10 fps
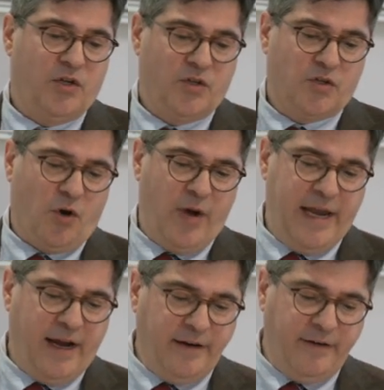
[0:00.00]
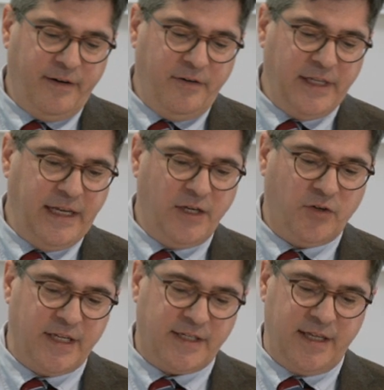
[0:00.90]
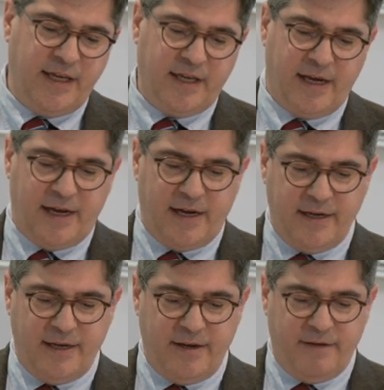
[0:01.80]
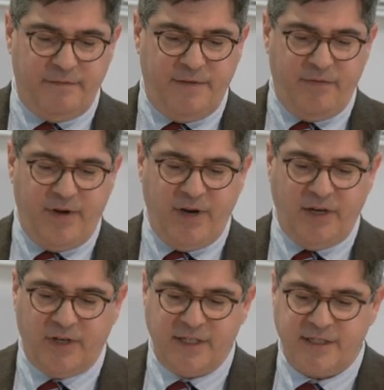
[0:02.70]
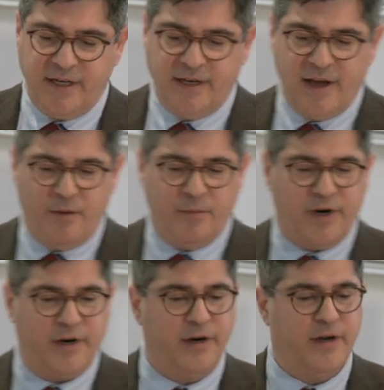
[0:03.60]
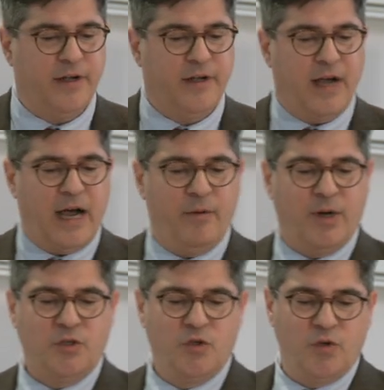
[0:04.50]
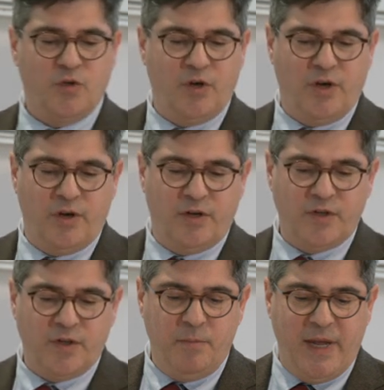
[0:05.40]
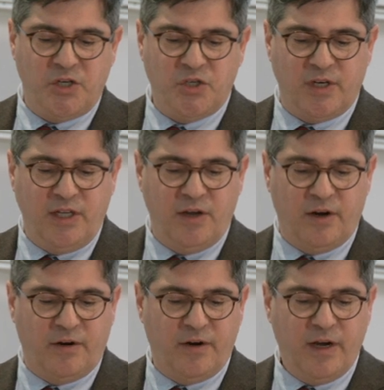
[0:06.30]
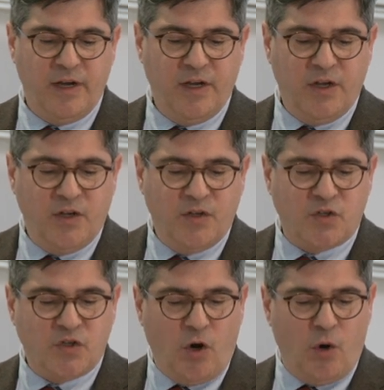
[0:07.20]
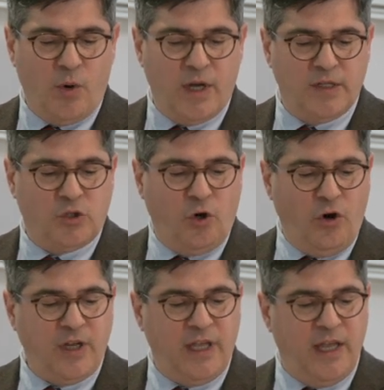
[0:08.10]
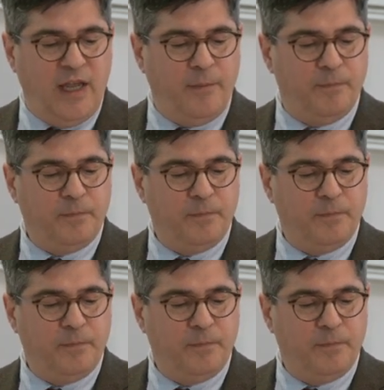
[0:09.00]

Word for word: So another really interesting, uh, uh, very interesting number I want to uh, mention here. So Turkey